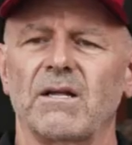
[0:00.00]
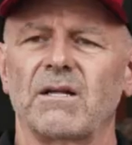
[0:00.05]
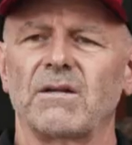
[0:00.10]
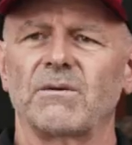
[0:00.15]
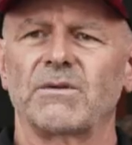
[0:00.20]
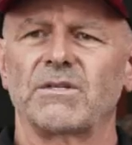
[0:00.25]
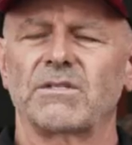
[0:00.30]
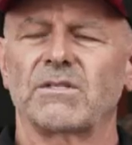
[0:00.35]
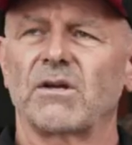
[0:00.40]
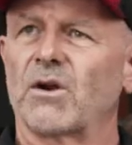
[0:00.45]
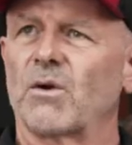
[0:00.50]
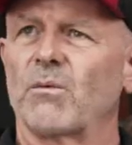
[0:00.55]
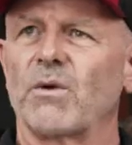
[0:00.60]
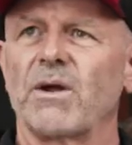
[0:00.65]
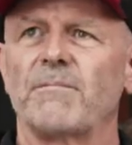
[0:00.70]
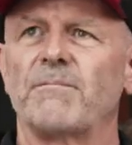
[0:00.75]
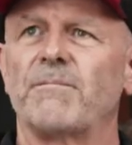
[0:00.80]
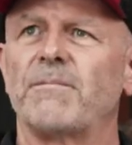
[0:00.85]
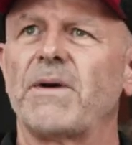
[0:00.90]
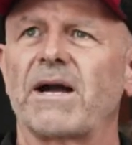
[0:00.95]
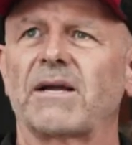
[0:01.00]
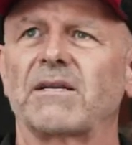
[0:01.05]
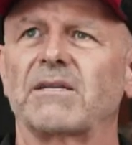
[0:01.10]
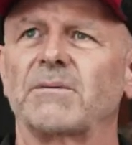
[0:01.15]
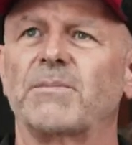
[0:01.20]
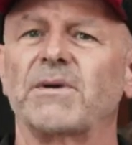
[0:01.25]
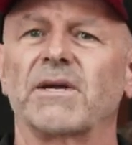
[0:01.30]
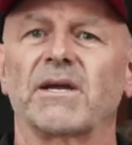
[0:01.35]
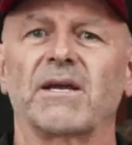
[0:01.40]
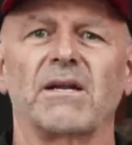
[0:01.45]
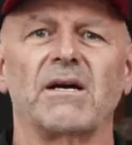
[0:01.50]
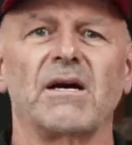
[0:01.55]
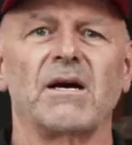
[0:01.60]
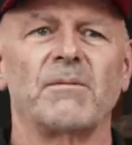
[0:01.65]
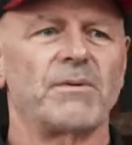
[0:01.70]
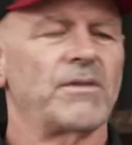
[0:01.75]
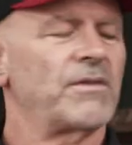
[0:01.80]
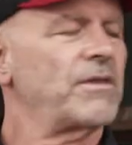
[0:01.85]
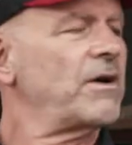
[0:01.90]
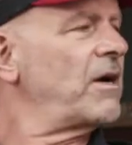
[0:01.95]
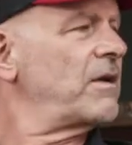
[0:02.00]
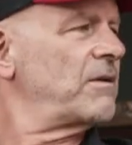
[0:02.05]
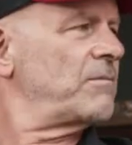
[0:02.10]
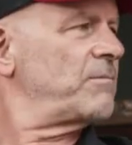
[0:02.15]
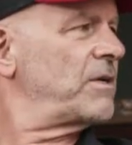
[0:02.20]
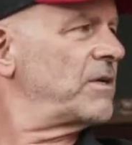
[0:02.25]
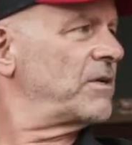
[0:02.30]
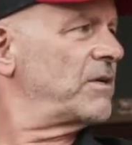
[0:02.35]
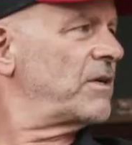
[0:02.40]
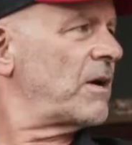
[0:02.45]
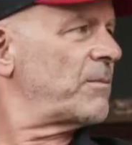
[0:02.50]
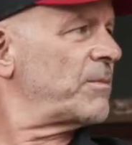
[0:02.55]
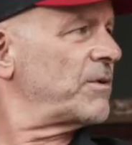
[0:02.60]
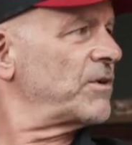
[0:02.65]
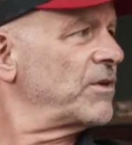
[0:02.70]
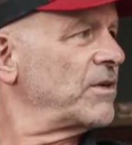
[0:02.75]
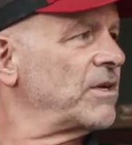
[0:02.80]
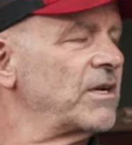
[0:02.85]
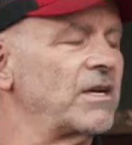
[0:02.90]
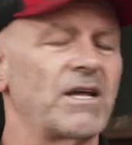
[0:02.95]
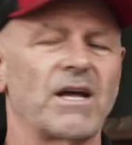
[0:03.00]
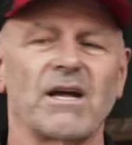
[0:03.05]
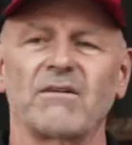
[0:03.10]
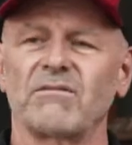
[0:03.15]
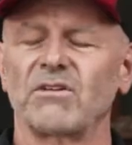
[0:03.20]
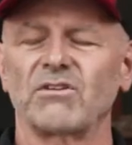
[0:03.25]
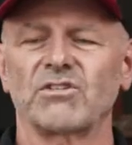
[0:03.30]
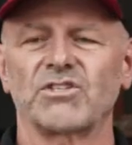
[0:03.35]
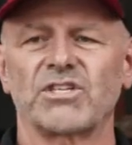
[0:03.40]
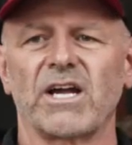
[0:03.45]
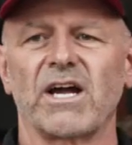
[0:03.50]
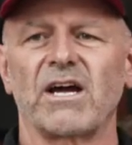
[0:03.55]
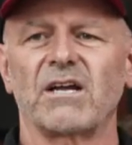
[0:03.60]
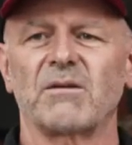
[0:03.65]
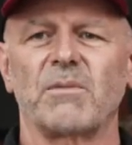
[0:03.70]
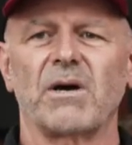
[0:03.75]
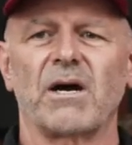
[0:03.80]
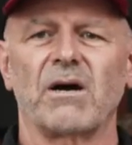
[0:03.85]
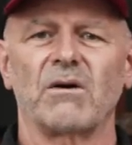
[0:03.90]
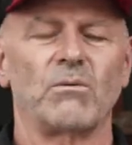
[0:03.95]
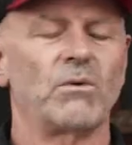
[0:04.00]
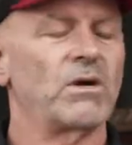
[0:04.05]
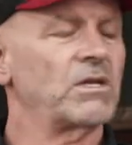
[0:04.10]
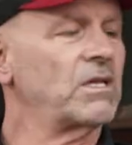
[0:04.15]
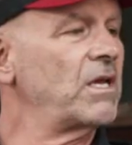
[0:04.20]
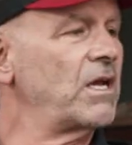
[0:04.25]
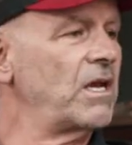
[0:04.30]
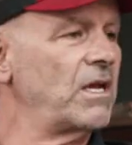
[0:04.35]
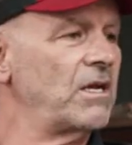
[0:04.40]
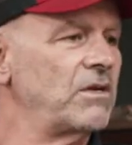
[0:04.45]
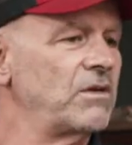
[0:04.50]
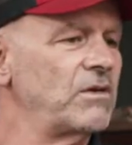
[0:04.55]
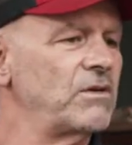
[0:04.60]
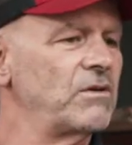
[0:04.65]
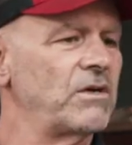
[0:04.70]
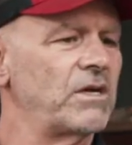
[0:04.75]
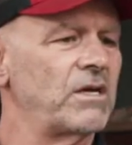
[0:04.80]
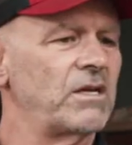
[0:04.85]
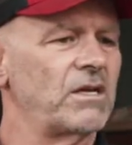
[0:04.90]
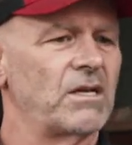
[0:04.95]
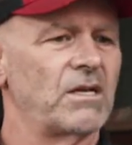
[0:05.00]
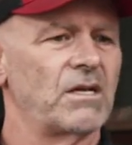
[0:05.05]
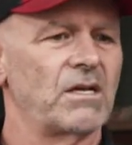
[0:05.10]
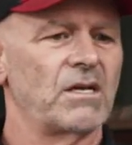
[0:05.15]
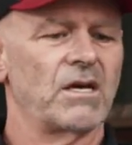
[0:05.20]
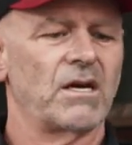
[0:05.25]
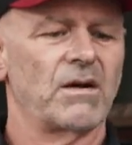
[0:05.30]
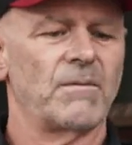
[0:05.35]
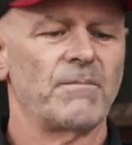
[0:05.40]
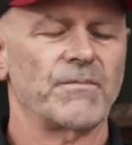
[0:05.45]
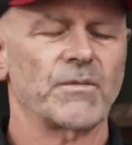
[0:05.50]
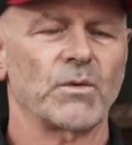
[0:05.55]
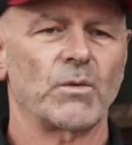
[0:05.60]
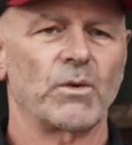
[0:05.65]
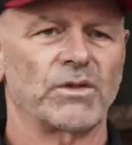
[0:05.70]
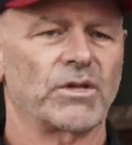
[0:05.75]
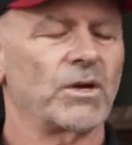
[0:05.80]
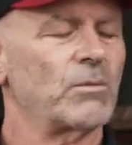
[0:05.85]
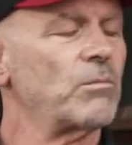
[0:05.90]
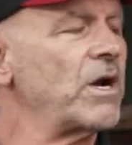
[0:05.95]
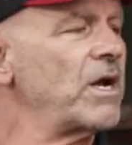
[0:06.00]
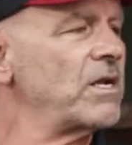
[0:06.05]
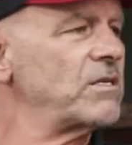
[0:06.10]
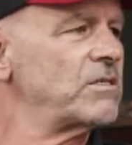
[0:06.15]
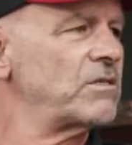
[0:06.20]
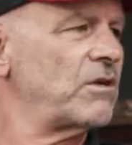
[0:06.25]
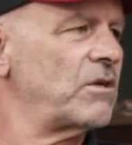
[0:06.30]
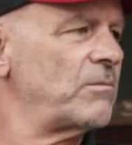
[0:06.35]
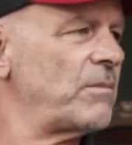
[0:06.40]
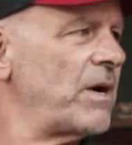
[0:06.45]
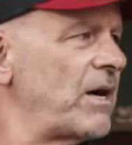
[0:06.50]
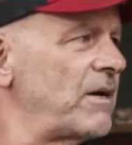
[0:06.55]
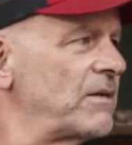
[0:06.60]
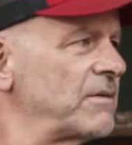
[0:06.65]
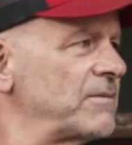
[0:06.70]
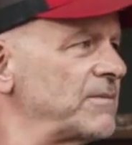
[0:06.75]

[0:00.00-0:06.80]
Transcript: We're just on our way back to pick it up and thought it'd be a good opportunity to have a little chat about what they do and what their brand's all about.